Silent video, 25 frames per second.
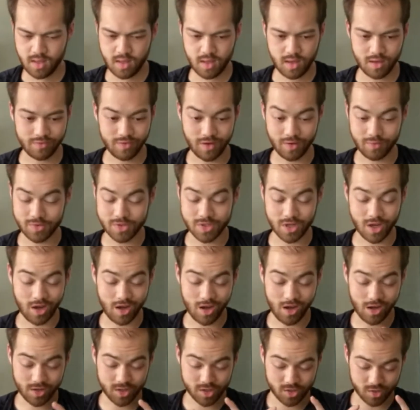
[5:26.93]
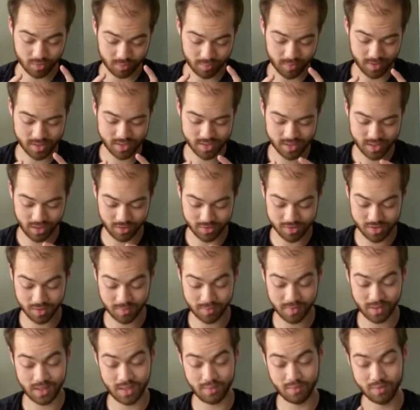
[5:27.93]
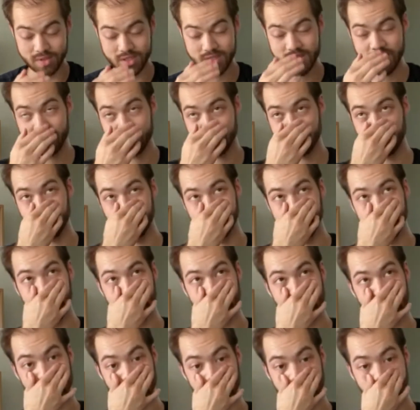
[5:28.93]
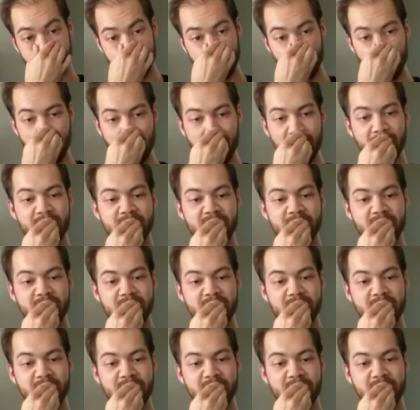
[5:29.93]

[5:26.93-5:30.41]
If I was honest with myself, something that was difficult in the extreme,